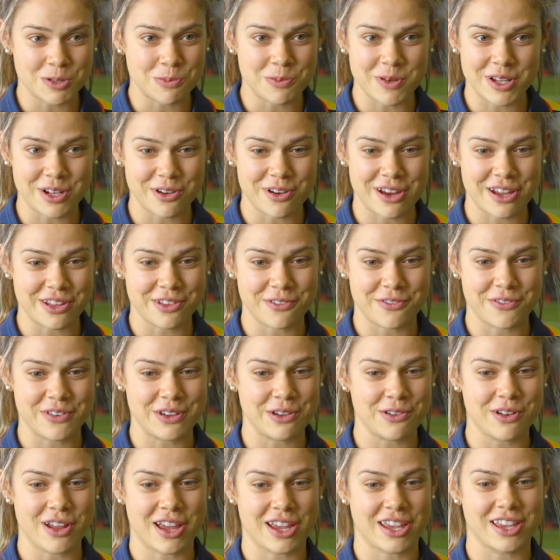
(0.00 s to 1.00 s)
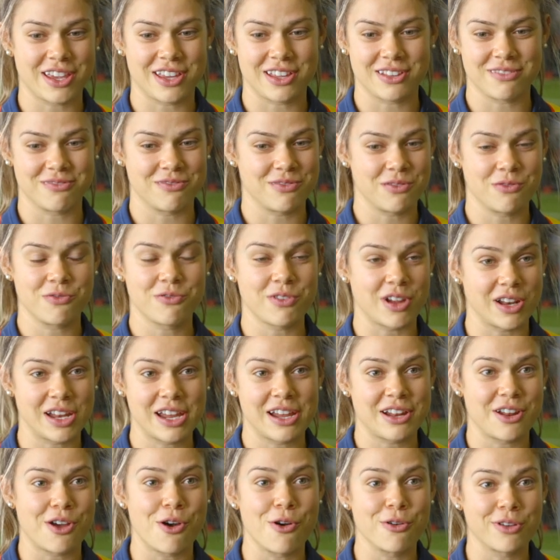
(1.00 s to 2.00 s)
better out in the field. I can run
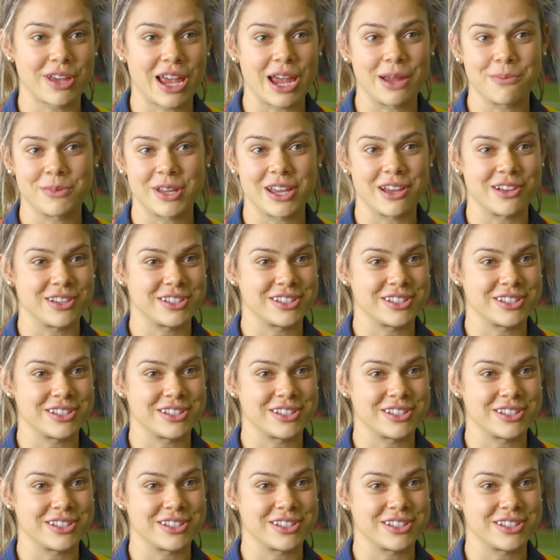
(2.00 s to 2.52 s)
out a whole game now.